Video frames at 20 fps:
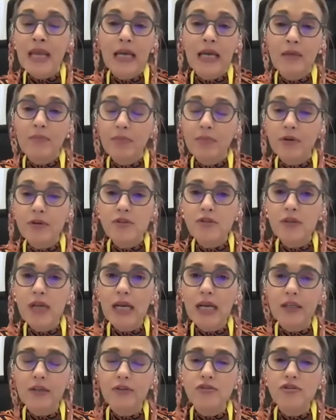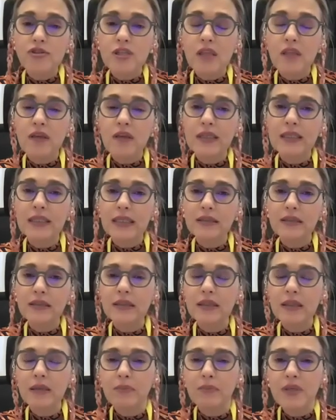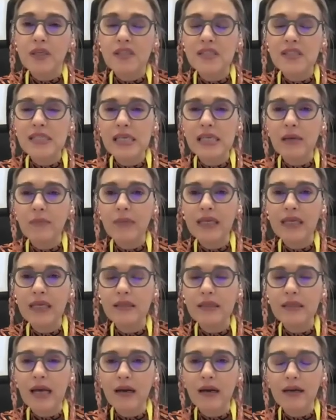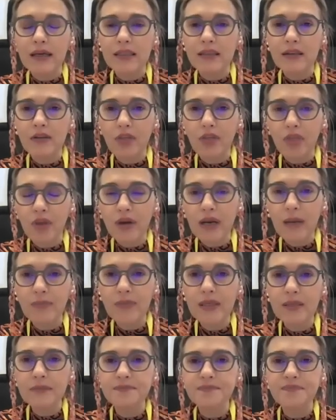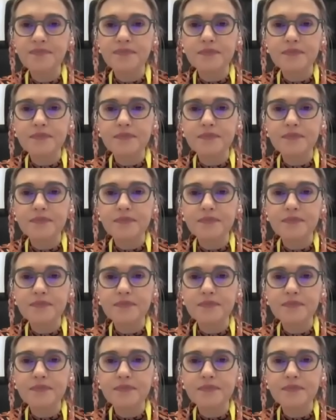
I personally consider that the BCMA-targeted therapy